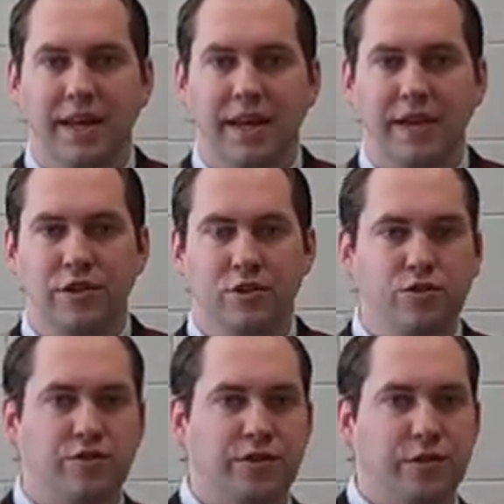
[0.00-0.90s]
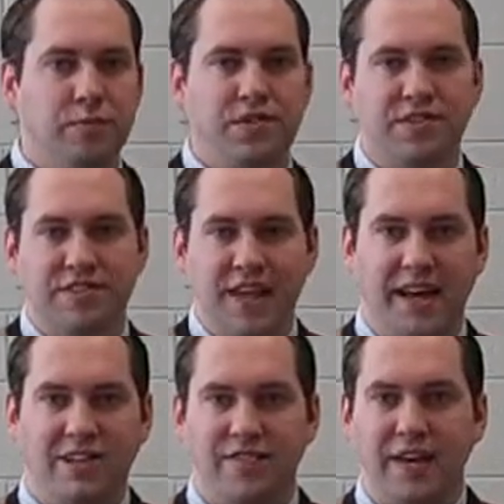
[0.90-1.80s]
and used them to
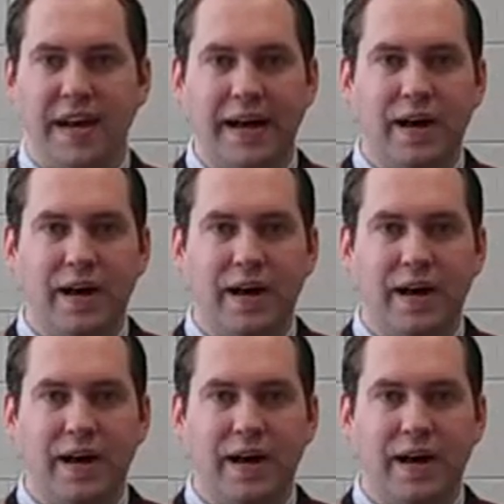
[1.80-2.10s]
satisfy